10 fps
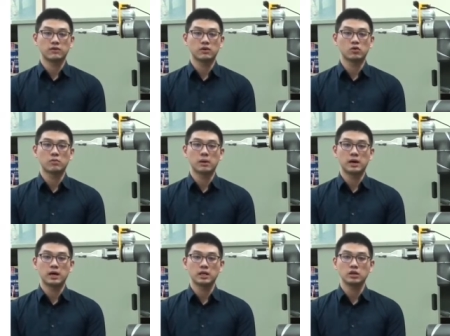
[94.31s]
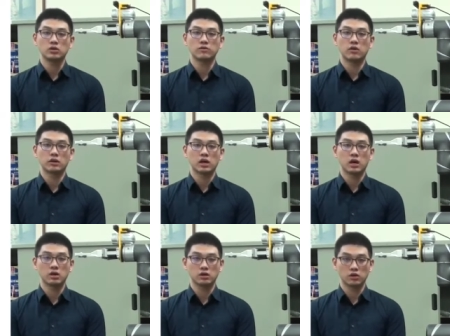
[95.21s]
a robot body to avoid
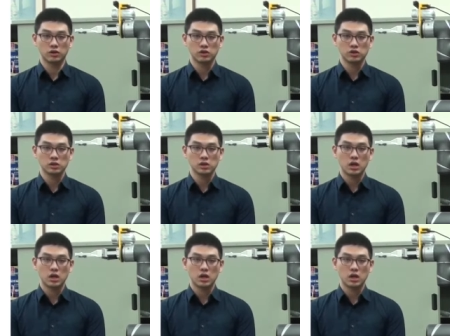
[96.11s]
collisions,